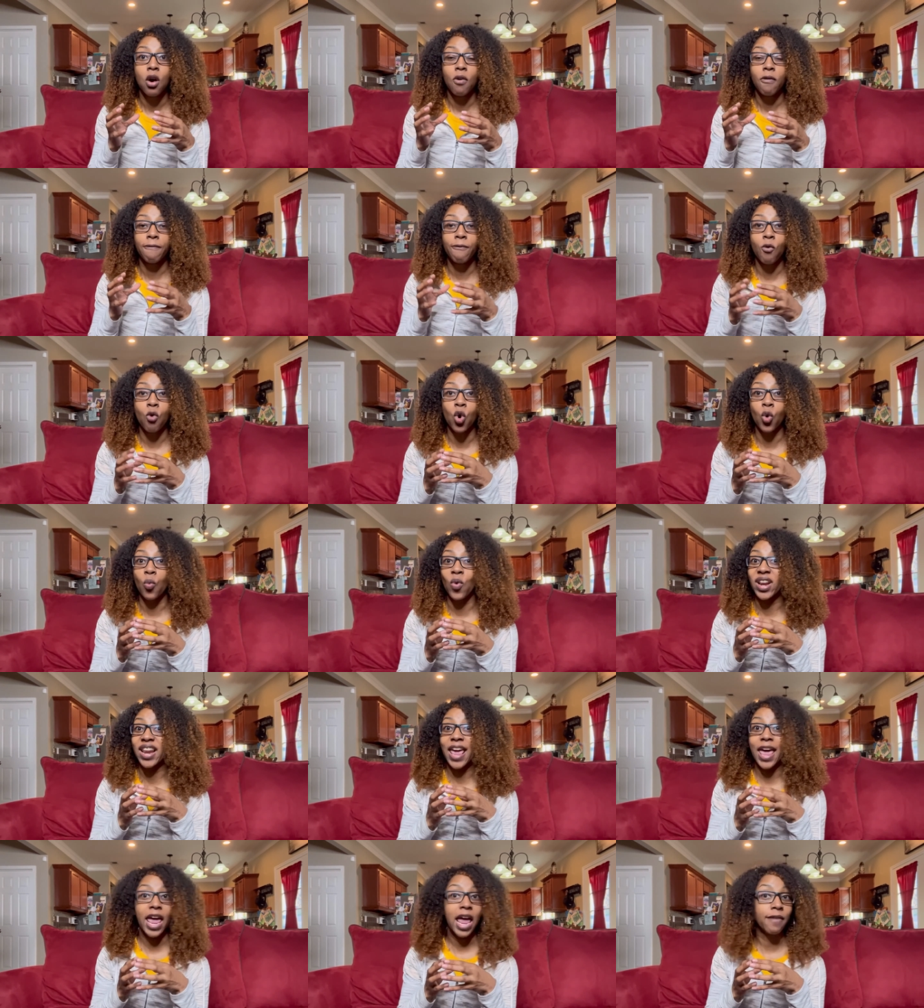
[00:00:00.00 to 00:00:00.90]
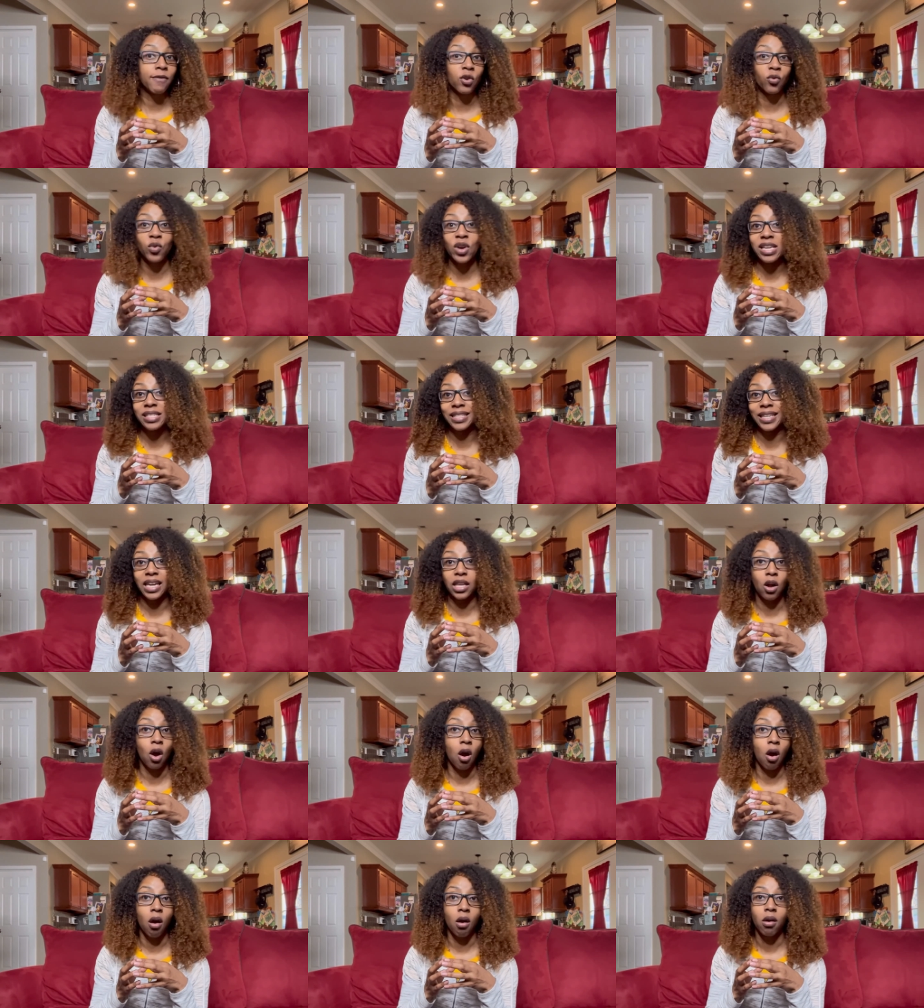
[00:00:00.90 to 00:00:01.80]
for whatever reason at
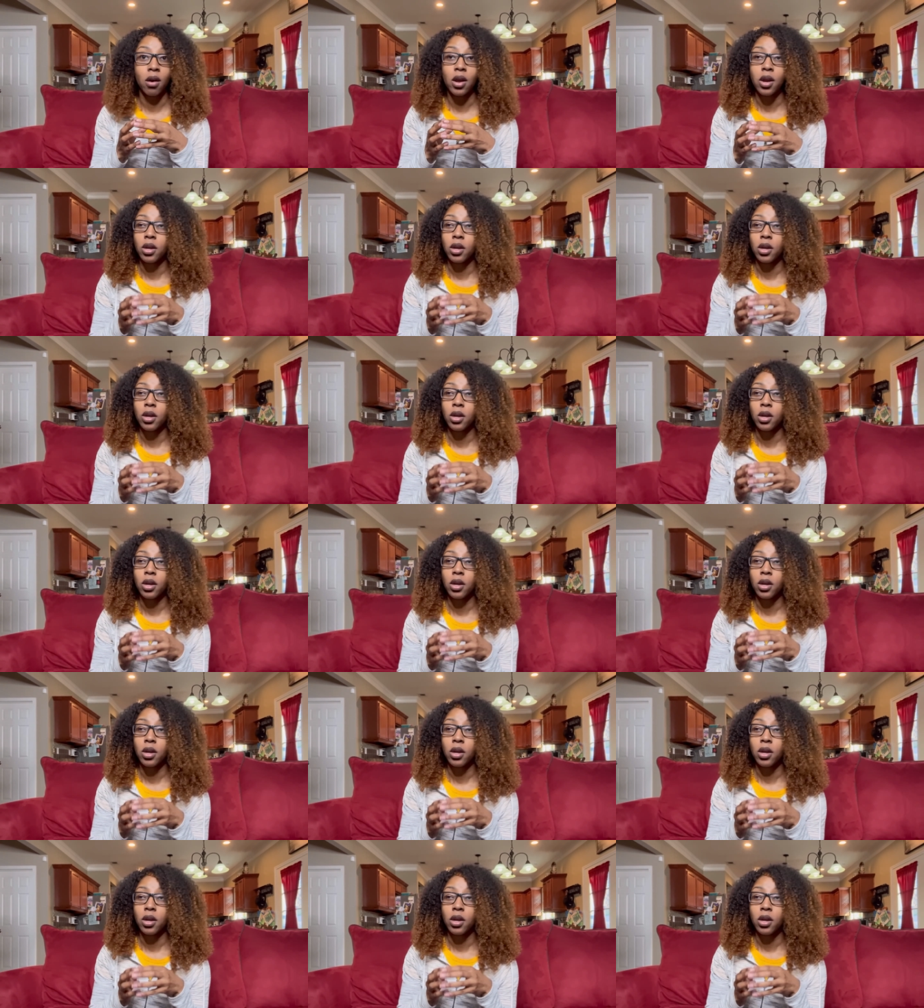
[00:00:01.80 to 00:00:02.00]
all.